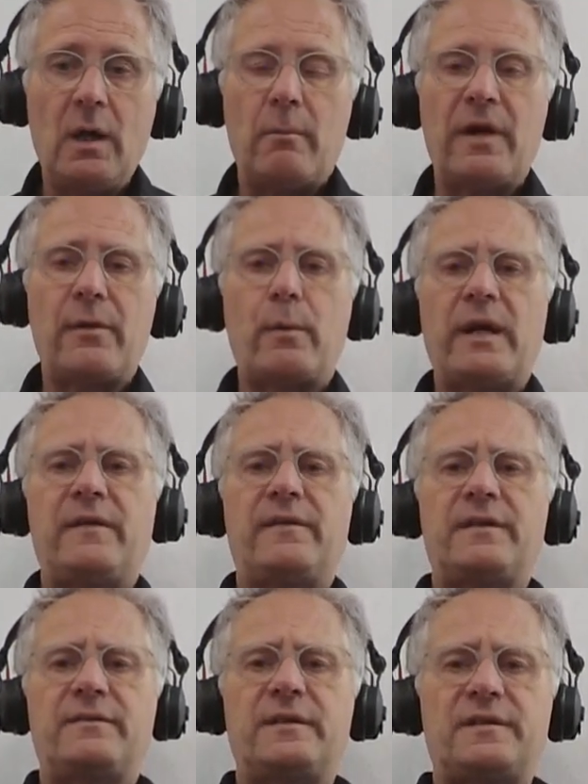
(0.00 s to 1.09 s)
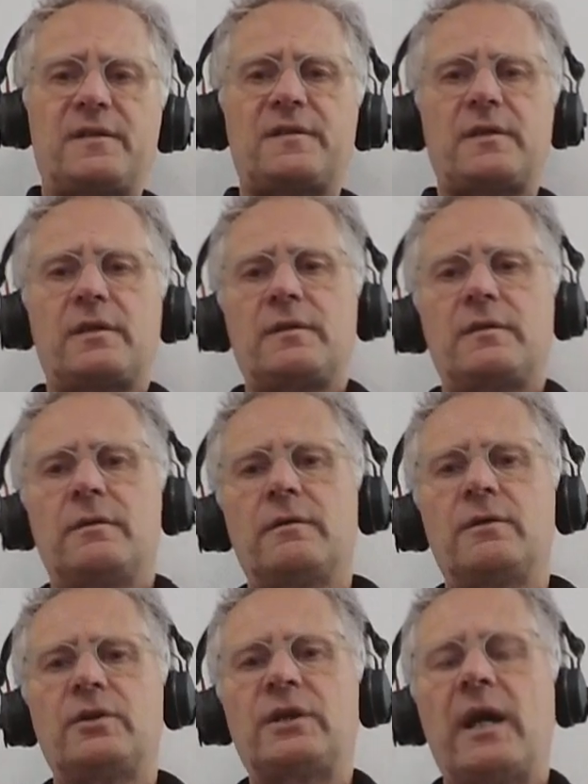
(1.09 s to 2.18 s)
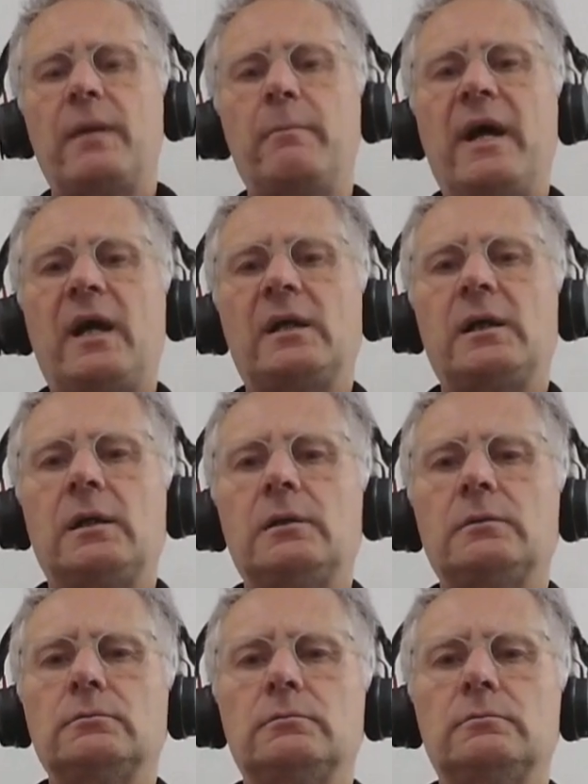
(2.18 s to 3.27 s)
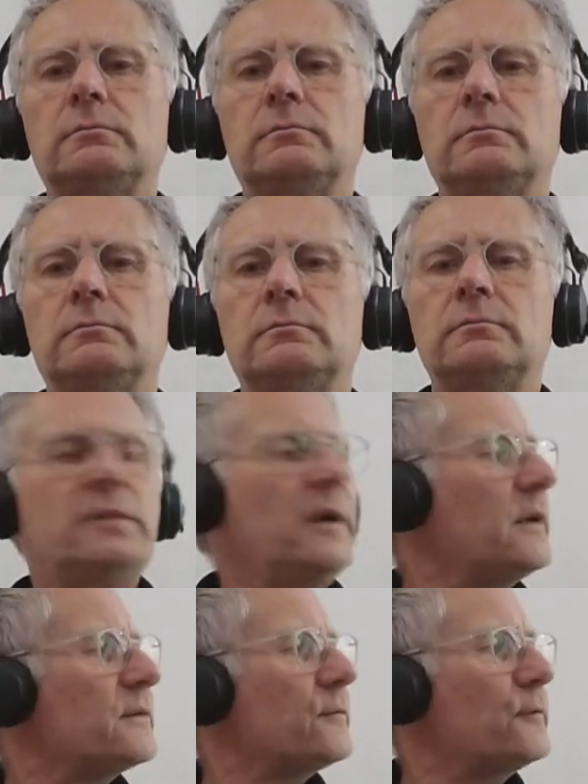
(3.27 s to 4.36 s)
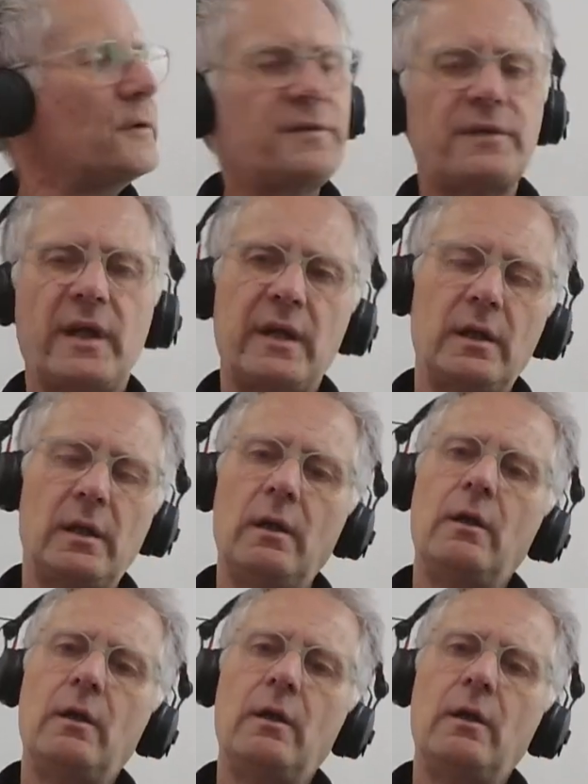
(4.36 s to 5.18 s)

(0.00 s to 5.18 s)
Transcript: by the way, this is a Steinberger. It's a full-scale